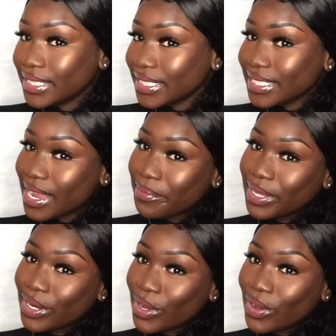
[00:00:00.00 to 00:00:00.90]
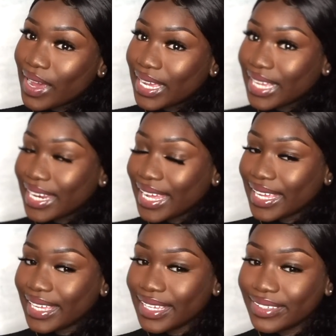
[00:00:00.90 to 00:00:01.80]
Just let me know how y'all
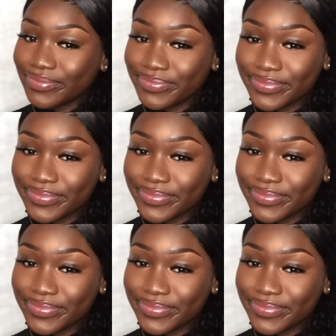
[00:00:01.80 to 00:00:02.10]
like it.